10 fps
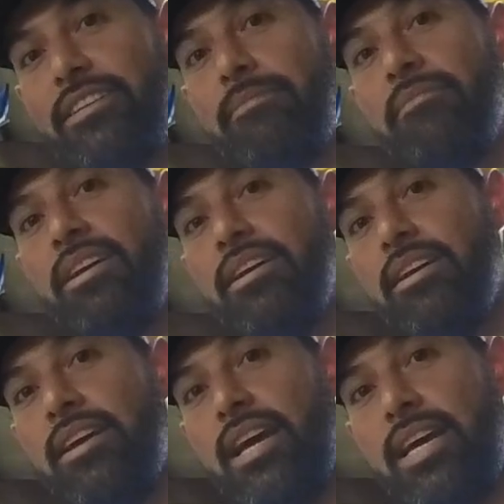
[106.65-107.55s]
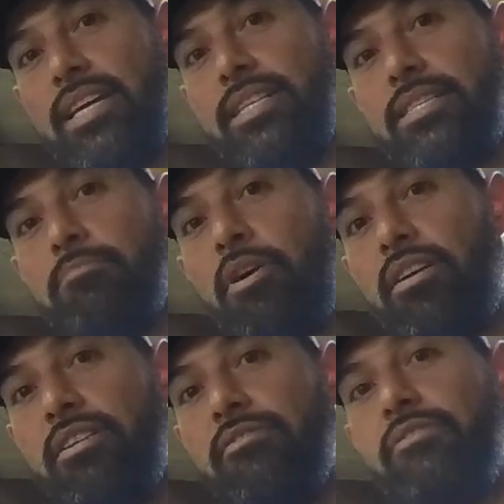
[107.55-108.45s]
him, as
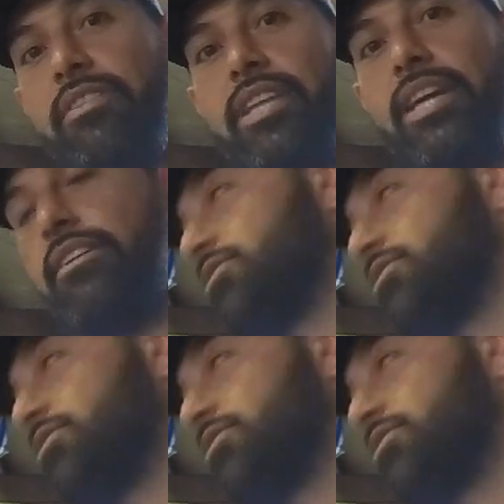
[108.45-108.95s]
part of their